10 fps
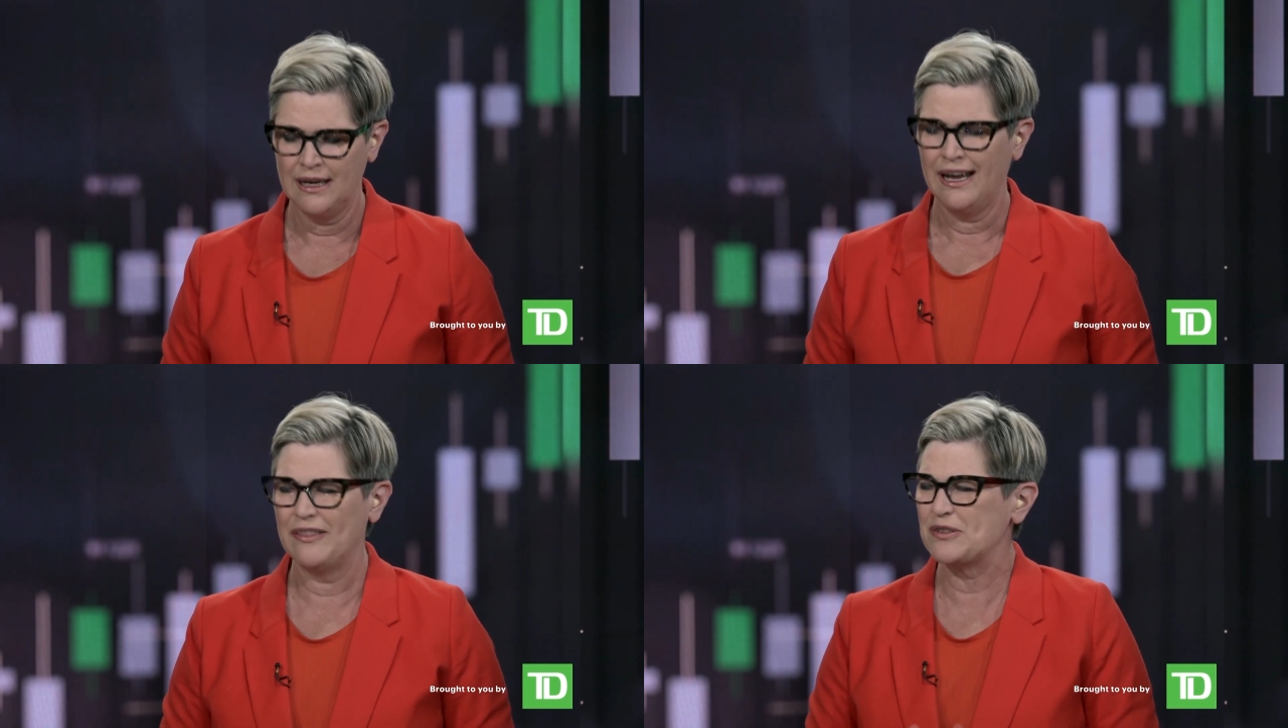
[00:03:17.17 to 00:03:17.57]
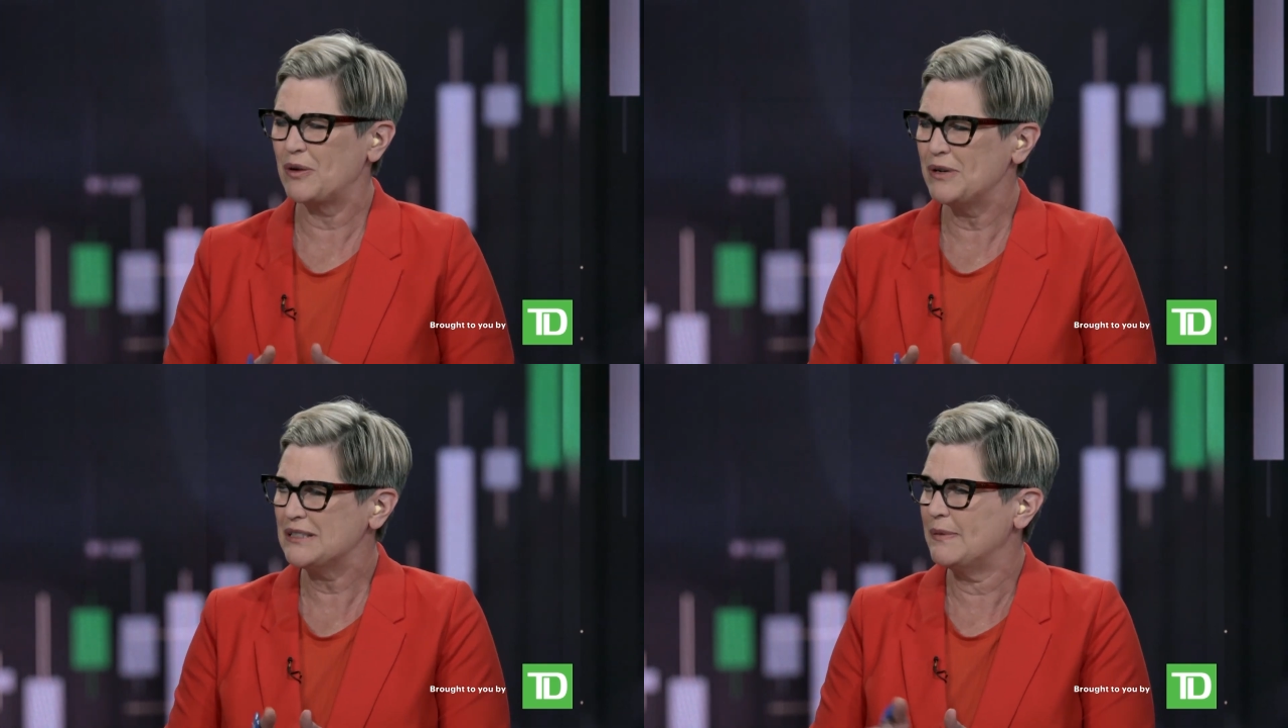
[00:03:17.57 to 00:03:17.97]
And there's
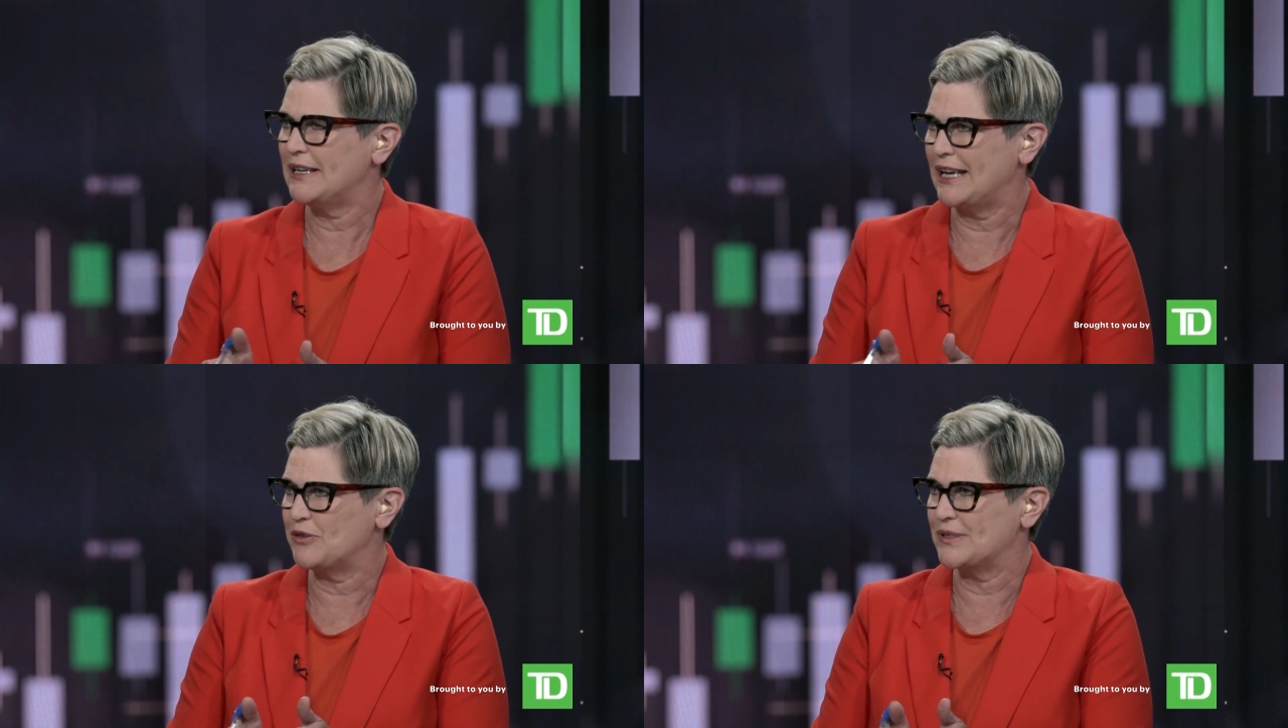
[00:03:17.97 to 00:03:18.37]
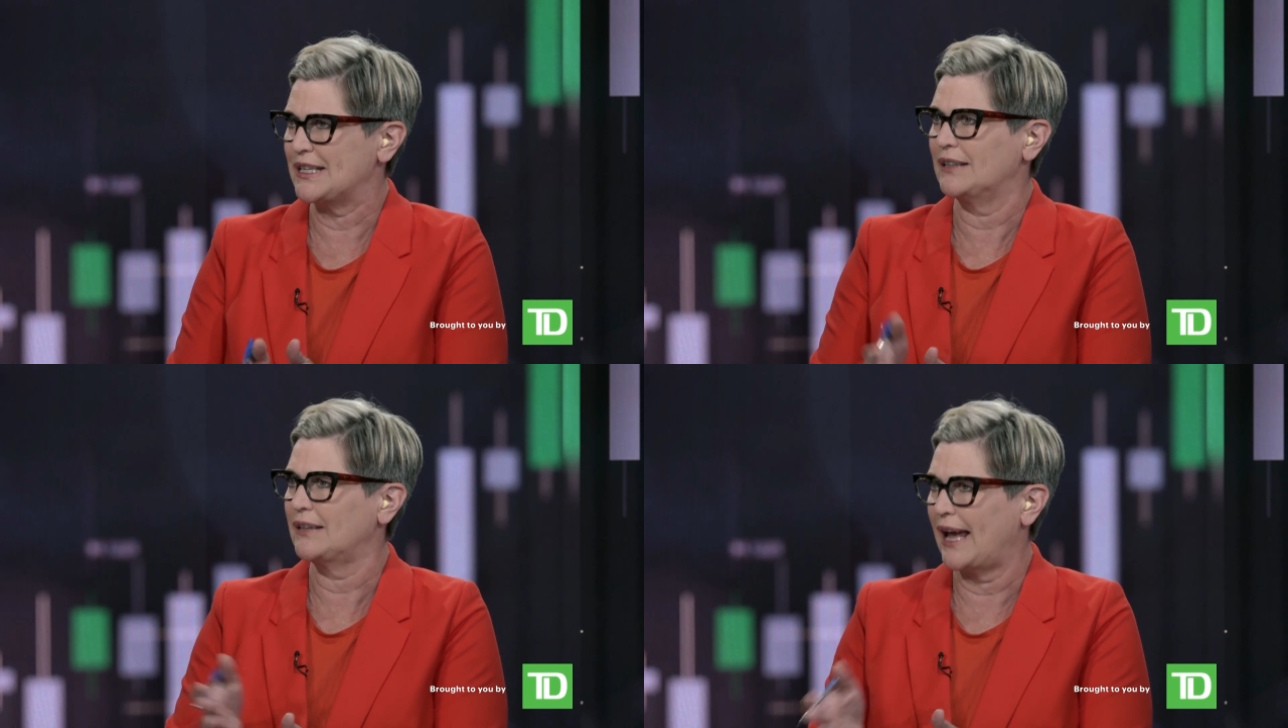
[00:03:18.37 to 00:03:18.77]
always been an
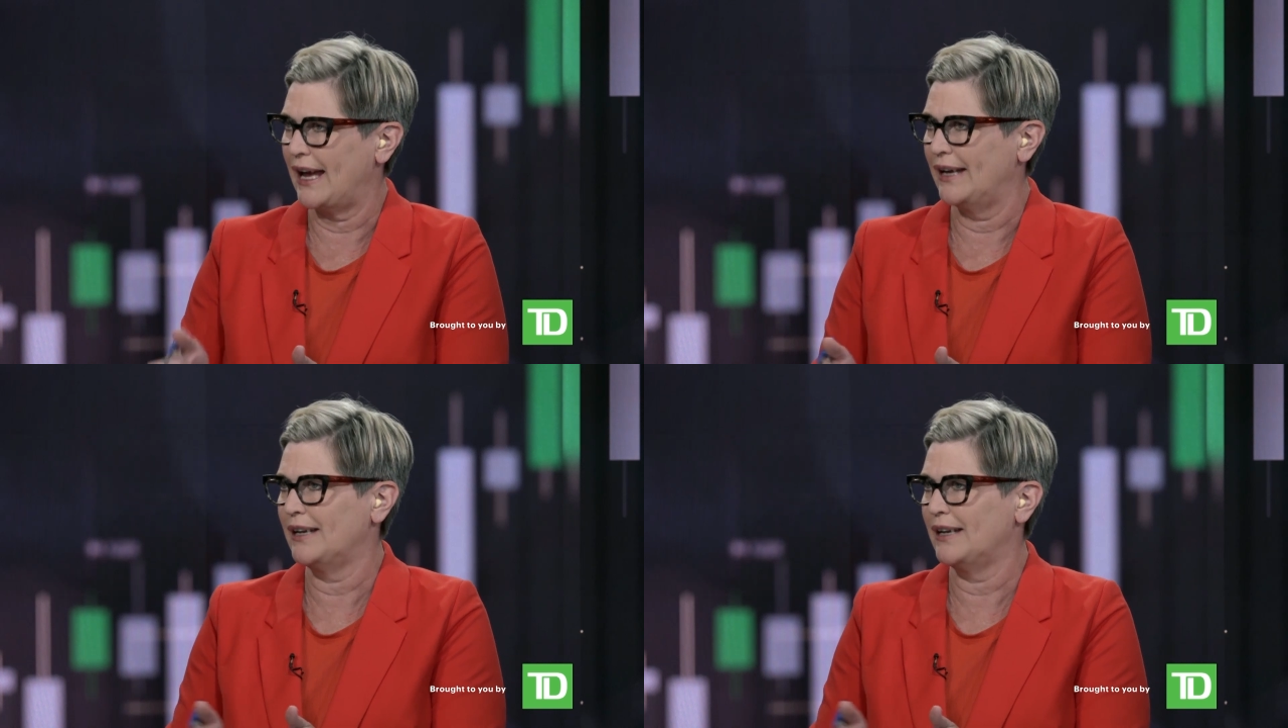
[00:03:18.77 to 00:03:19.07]
interesting lag.